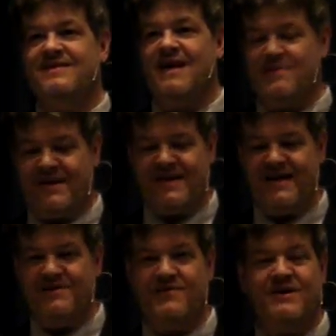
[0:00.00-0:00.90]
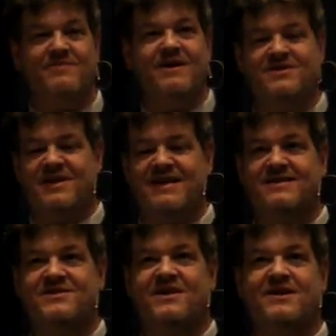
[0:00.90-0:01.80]
Dominic, thank you very much.
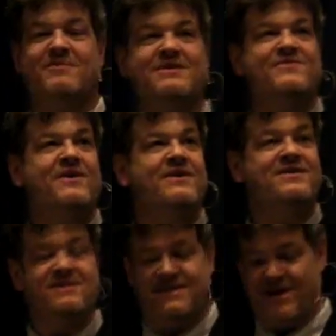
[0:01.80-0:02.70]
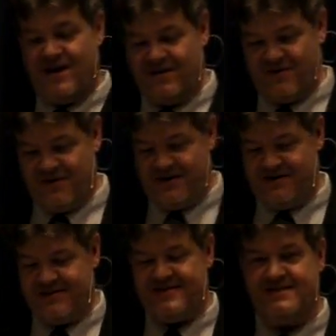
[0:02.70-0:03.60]
Ladies and gentlemen, it's very good to see all of you
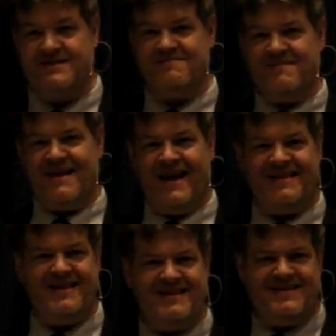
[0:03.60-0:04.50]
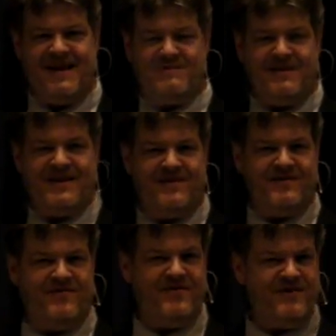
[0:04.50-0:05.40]
here. This is, I think, Dominic, now
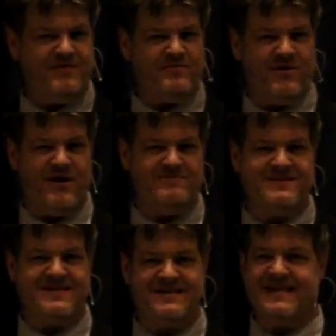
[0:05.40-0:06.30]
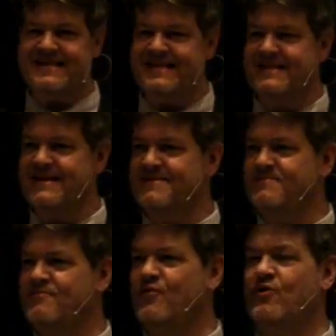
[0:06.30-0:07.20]
the fifth or perhaps the sixth
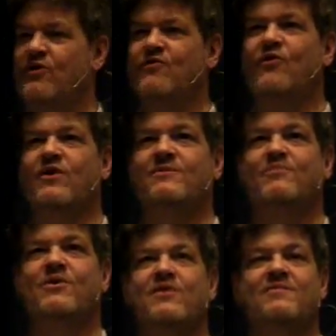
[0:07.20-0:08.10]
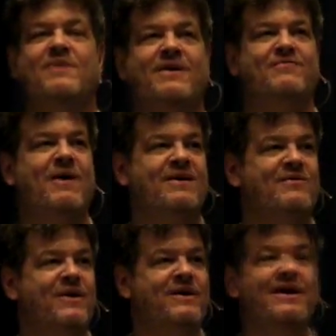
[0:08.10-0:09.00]
Fort Hall Forum program that I've
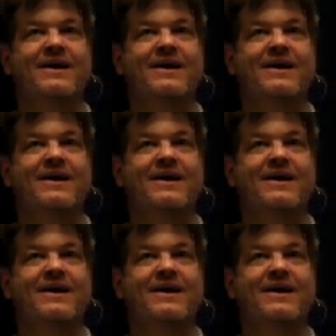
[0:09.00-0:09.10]
moderated.